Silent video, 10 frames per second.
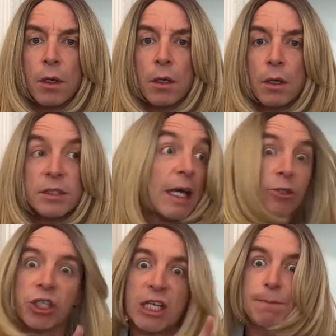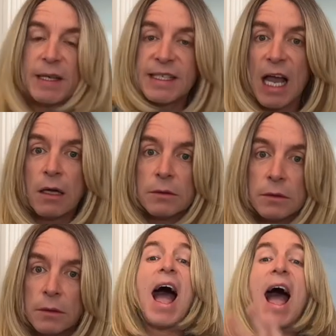Except she's busier.
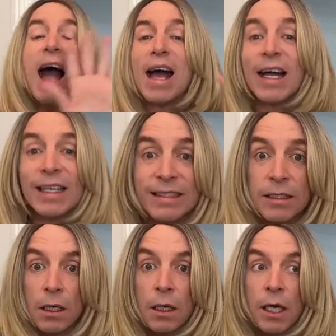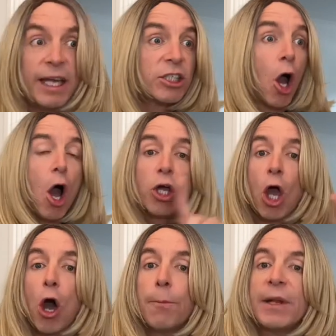And he's got a
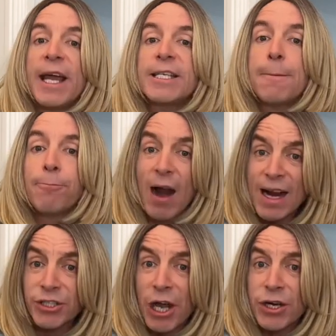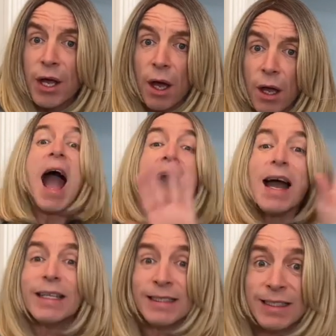girl bleeding pregnant.
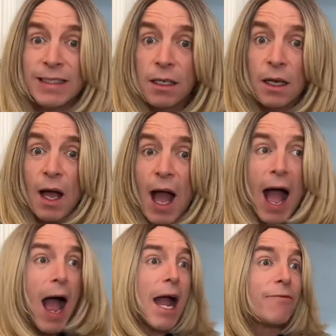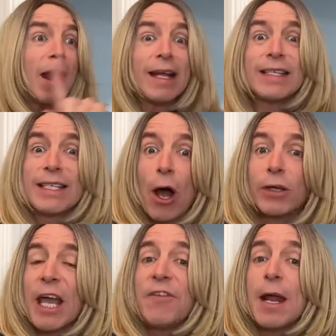And Irene's still
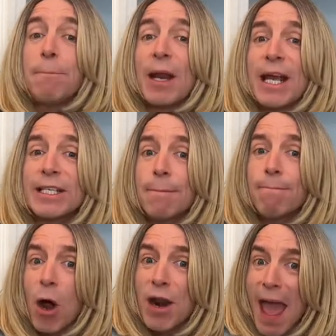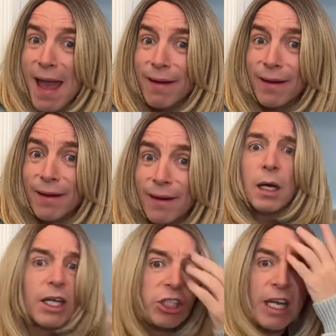giving him bleeding money.
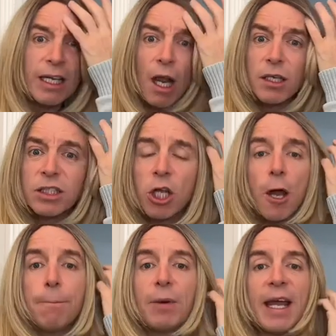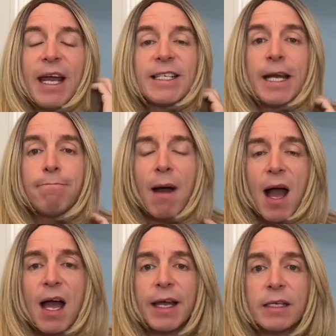Has she lost her bleeding
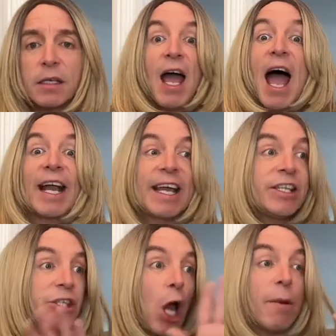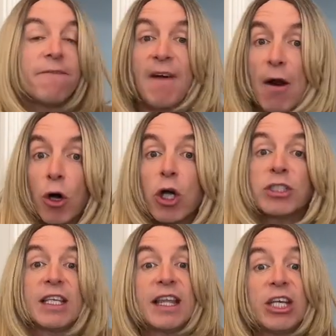mind? Her kids are going feral because
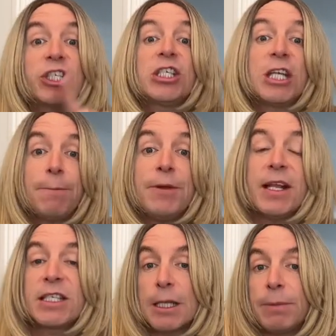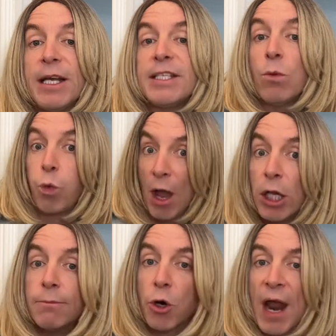he thinks she's dipping into the bleeding
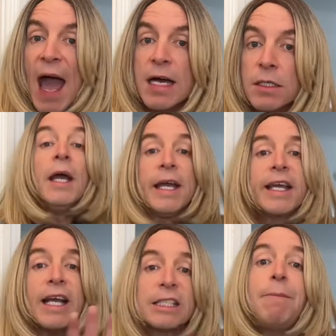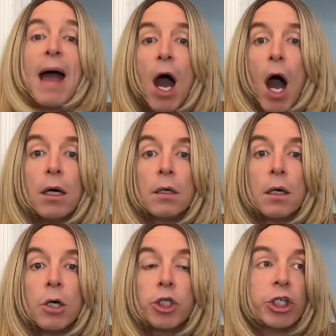will money. It gets better.
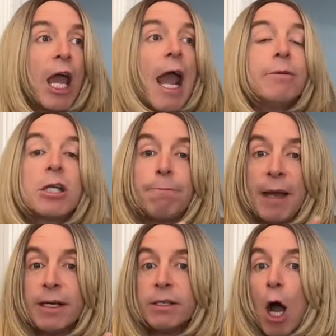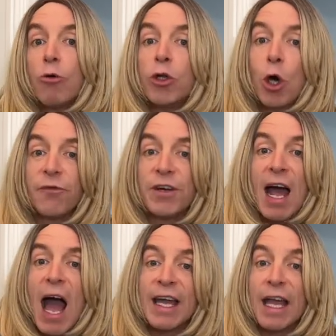She came to Bingo the other
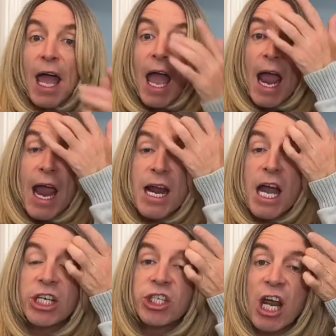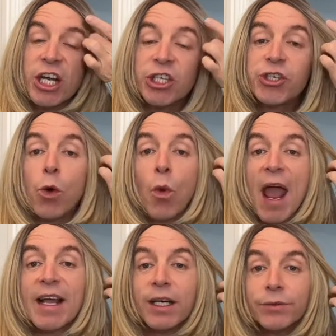night in a ginger
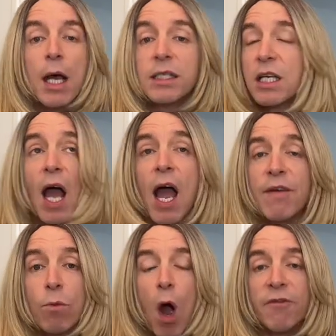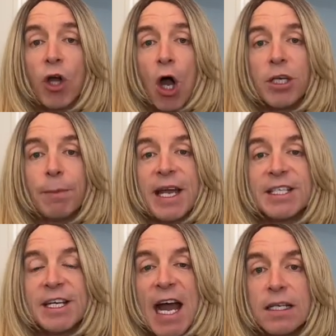wig. I said, Irene, what have you got on your
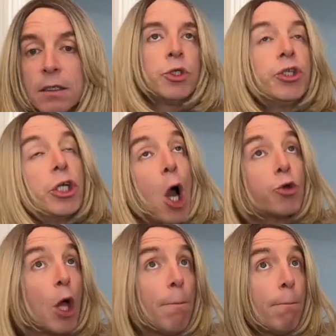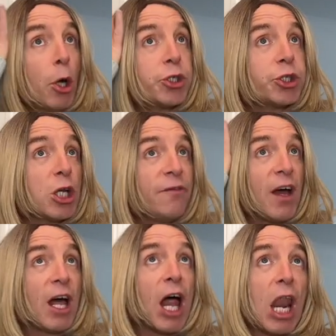bleeding head? She goes,
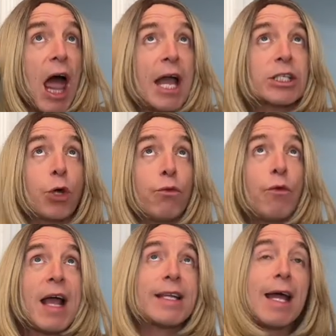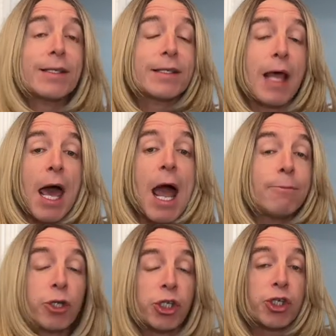Mustafa likes redheads and
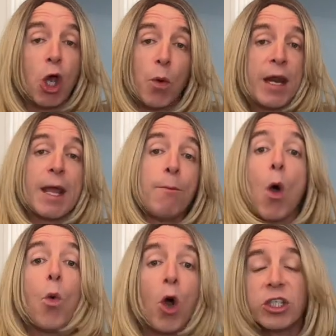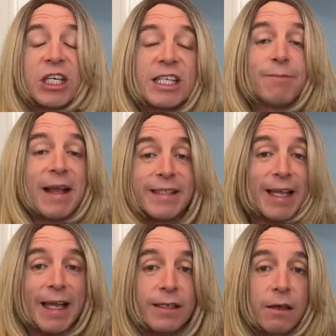I'm just showing him what he's
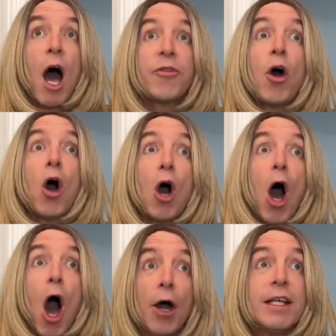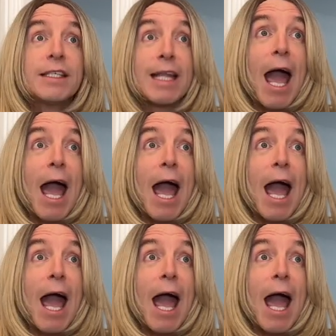missing. I thought, honestly,